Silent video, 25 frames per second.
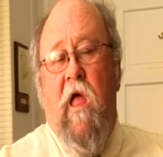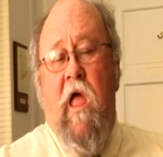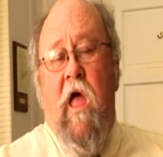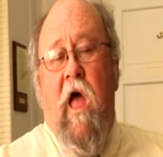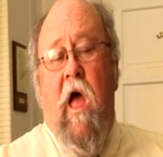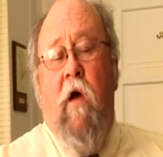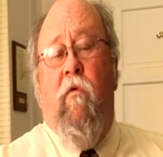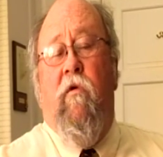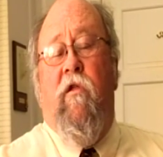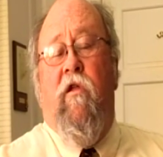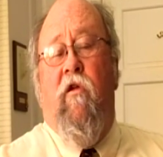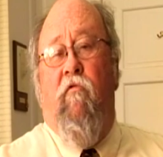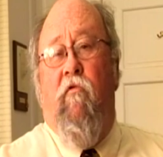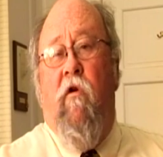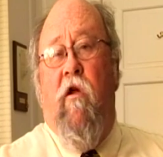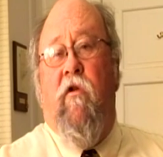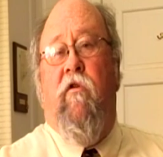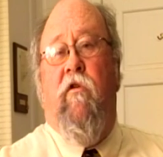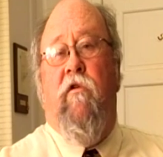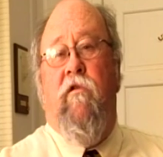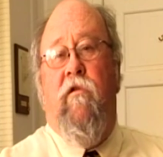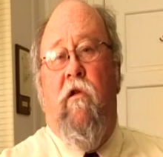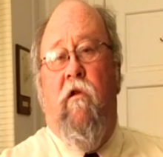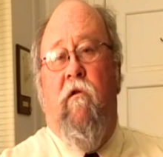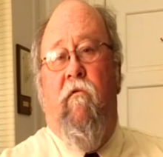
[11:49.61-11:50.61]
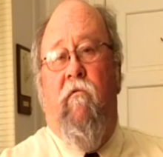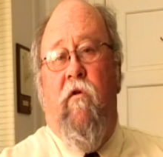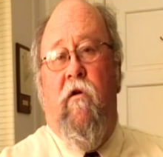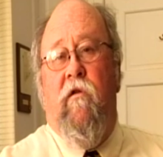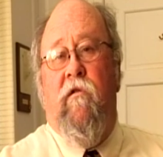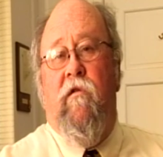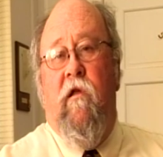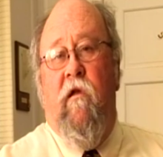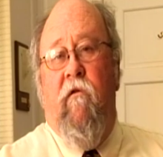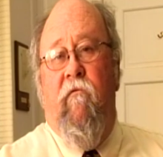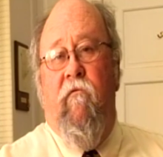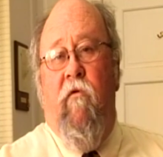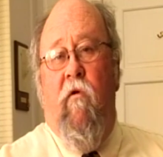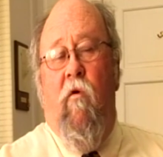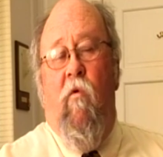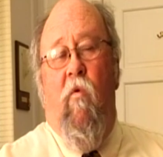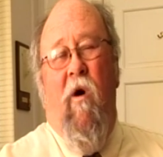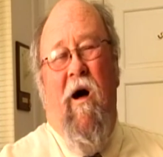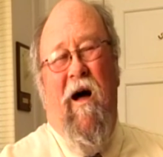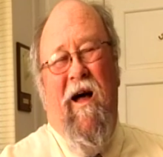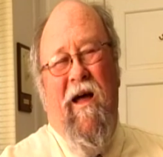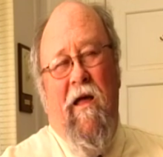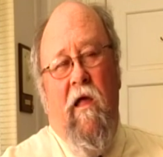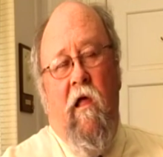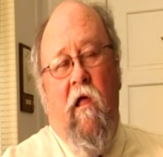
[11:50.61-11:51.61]
I went to Rutgers University for a
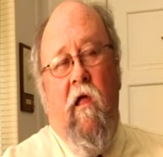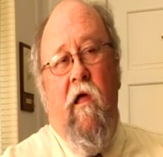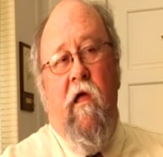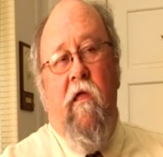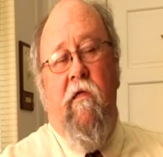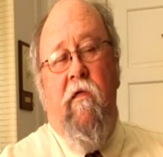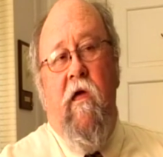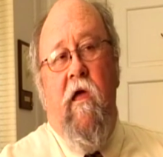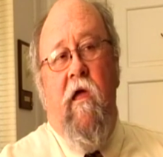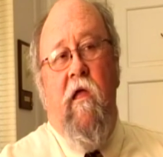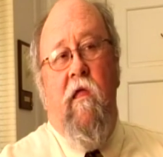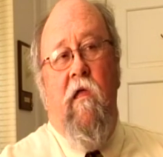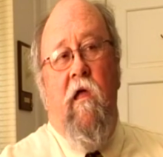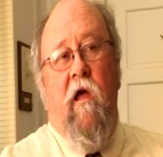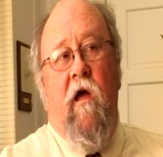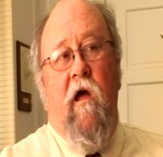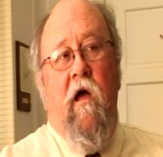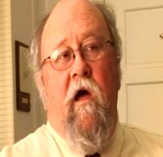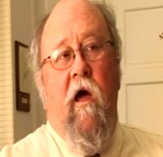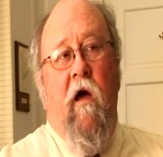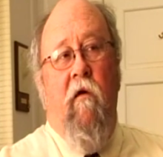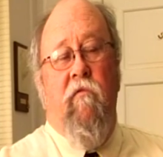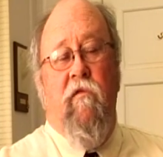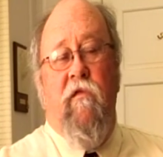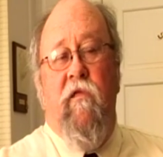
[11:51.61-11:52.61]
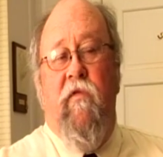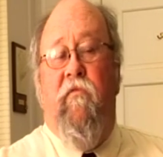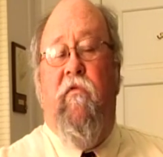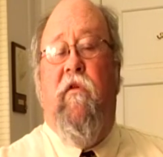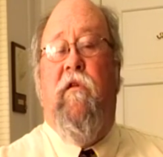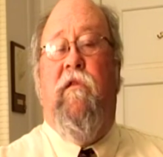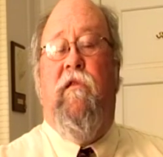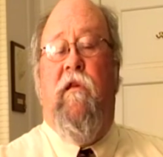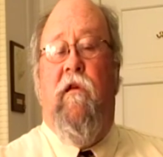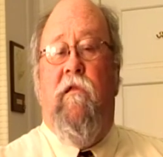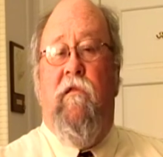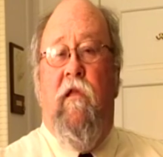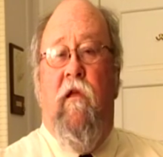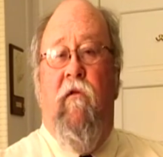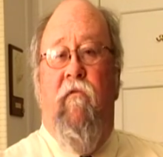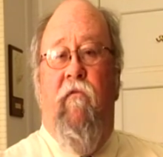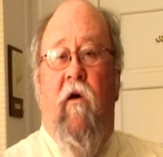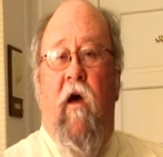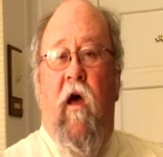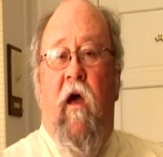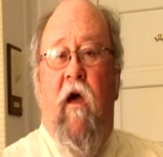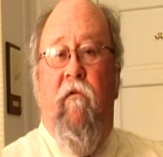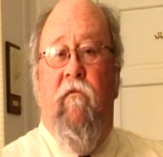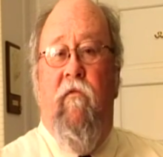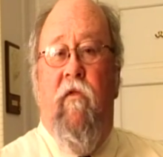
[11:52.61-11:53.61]
while, and then I was
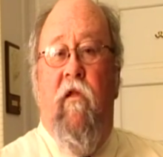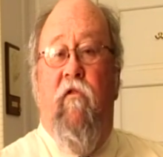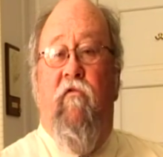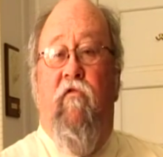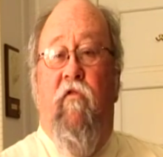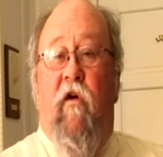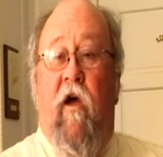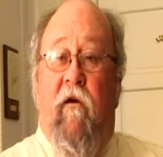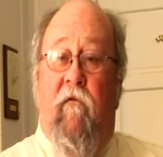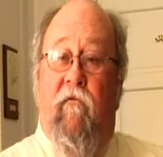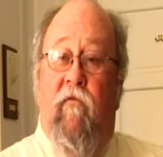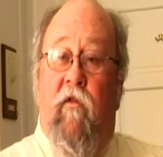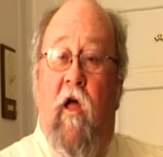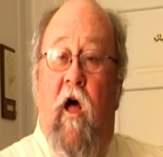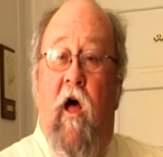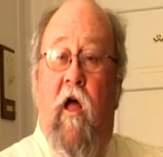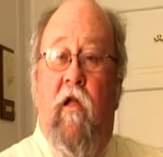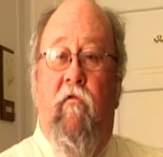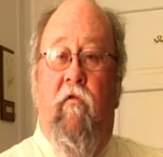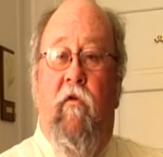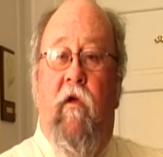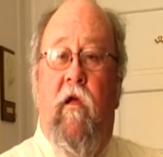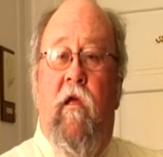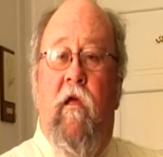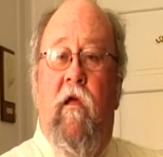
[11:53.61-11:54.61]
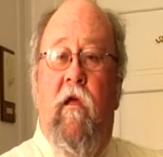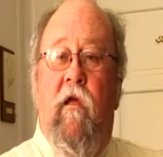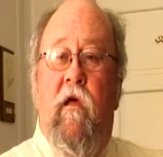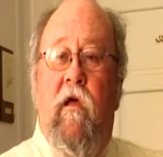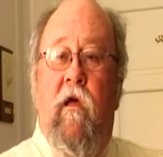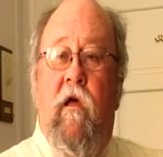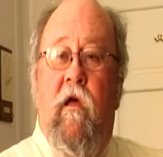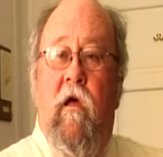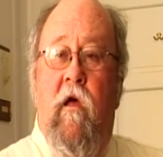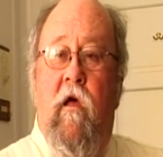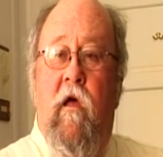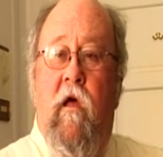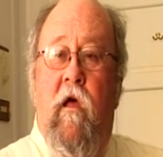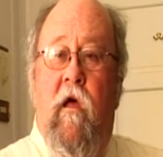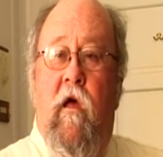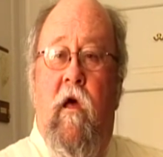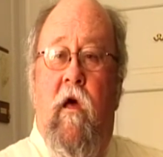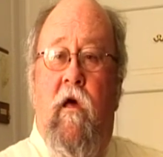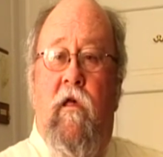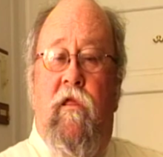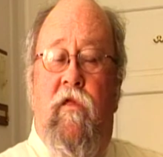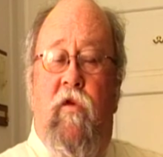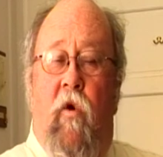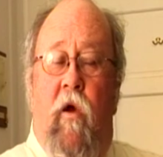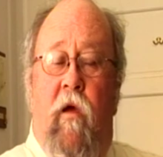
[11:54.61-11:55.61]
365 in the draft lottery.
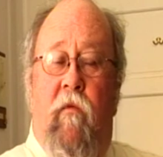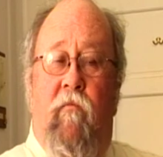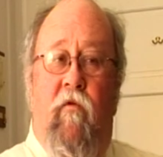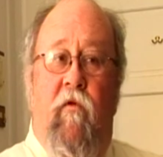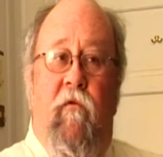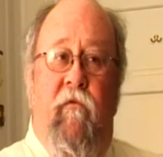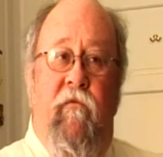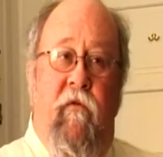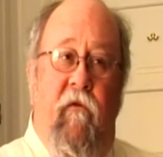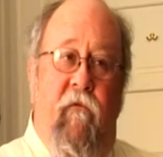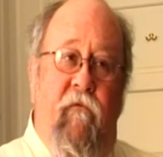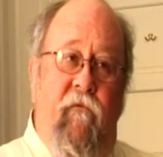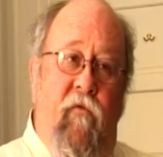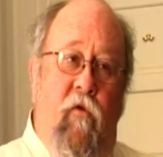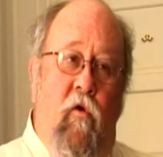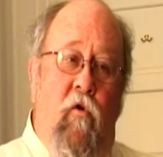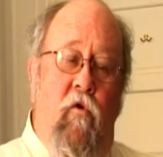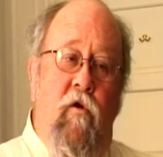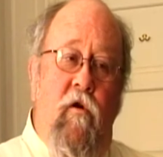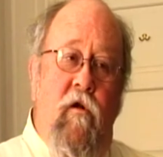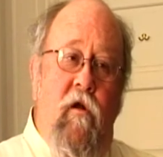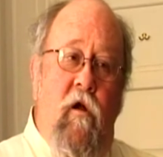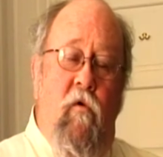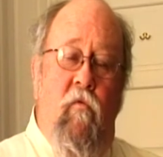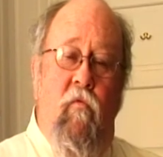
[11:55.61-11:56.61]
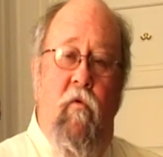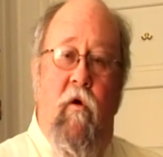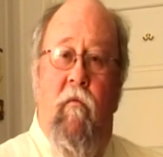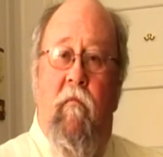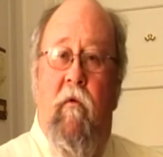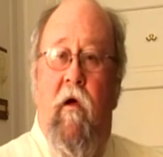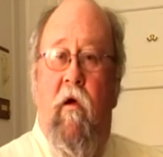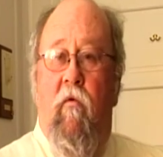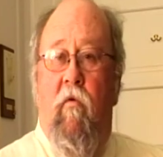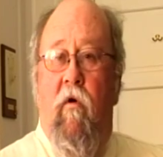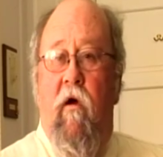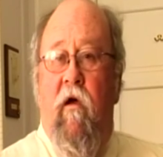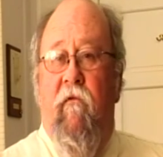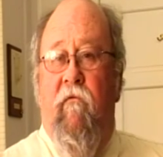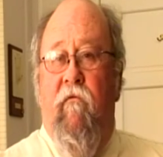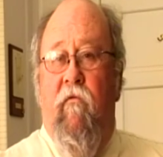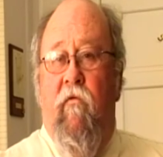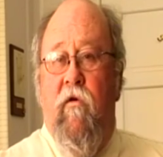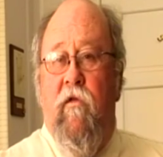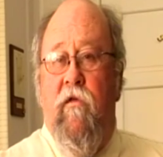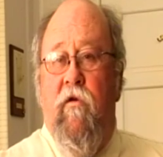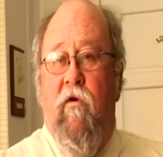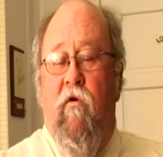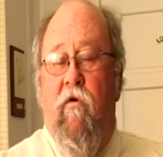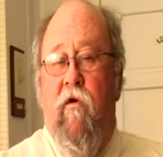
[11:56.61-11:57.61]
So I moved to Florida, where my wife
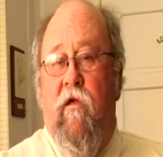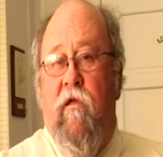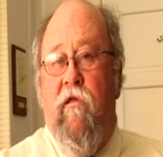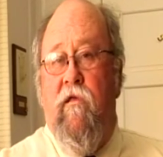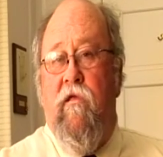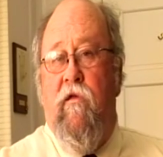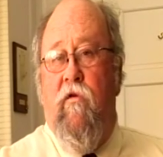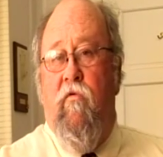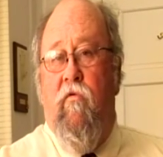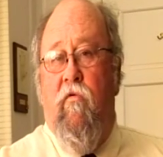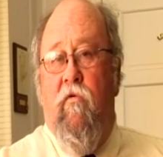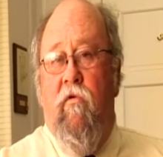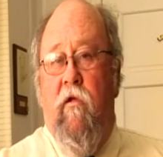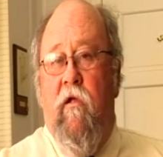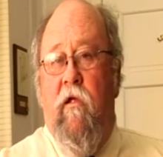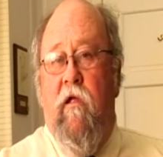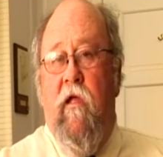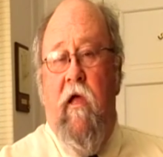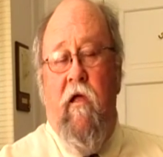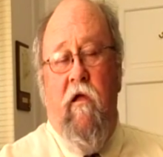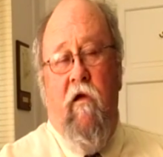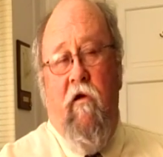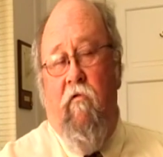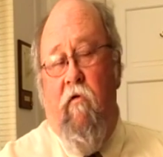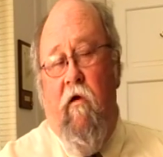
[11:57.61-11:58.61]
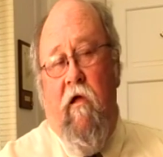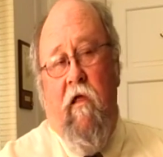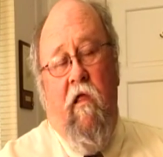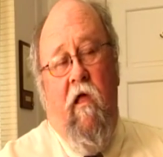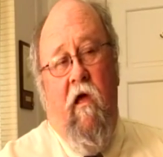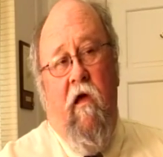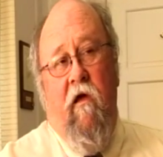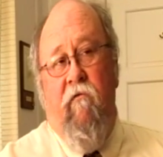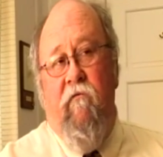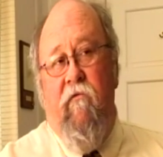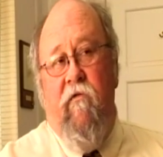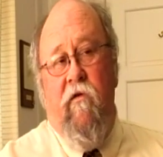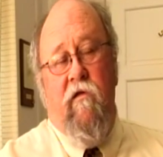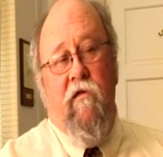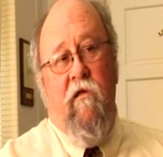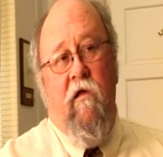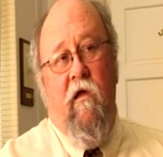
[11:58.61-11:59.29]
was going to school and had a great life.